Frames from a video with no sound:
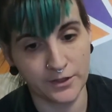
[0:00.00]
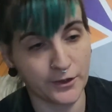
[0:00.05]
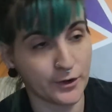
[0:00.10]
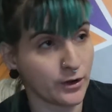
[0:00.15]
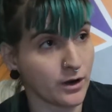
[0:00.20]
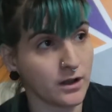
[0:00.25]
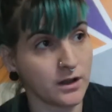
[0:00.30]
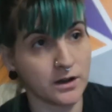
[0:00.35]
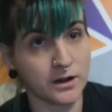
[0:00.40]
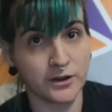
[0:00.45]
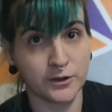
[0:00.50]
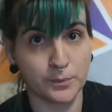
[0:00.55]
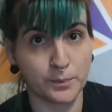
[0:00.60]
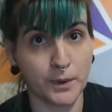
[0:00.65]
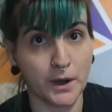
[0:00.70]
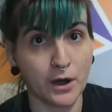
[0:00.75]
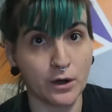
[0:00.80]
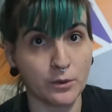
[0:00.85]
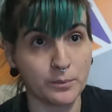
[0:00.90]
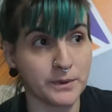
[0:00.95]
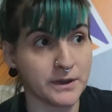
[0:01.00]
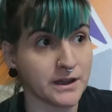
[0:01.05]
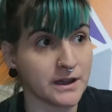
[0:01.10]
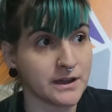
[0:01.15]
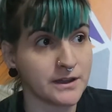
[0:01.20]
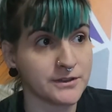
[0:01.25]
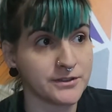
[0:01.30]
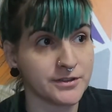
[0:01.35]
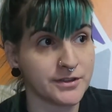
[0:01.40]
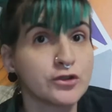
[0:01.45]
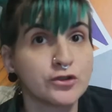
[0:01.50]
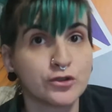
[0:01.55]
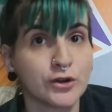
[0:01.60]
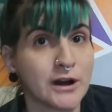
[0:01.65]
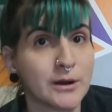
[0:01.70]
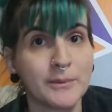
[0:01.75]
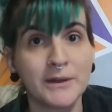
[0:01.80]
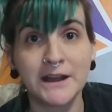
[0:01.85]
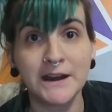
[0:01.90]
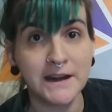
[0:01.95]
They're all on his boat because they're
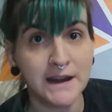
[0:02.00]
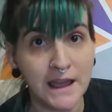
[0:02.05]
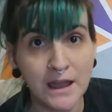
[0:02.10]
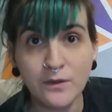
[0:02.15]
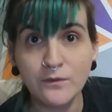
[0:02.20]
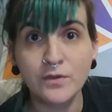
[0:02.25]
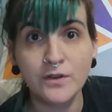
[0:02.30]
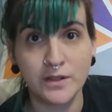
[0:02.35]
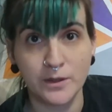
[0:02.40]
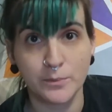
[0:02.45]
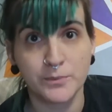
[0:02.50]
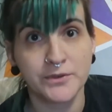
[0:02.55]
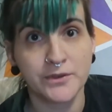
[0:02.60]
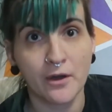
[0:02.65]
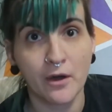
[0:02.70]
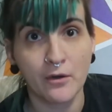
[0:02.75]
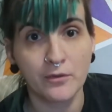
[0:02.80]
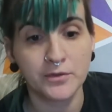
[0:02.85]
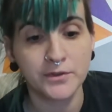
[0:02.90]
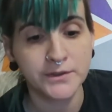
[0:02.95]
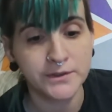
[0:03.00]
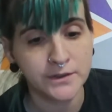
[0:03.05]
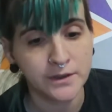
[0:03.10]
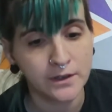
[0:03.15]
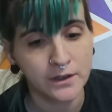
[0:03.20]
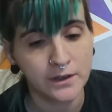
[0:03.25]
trying to make a name for themselves.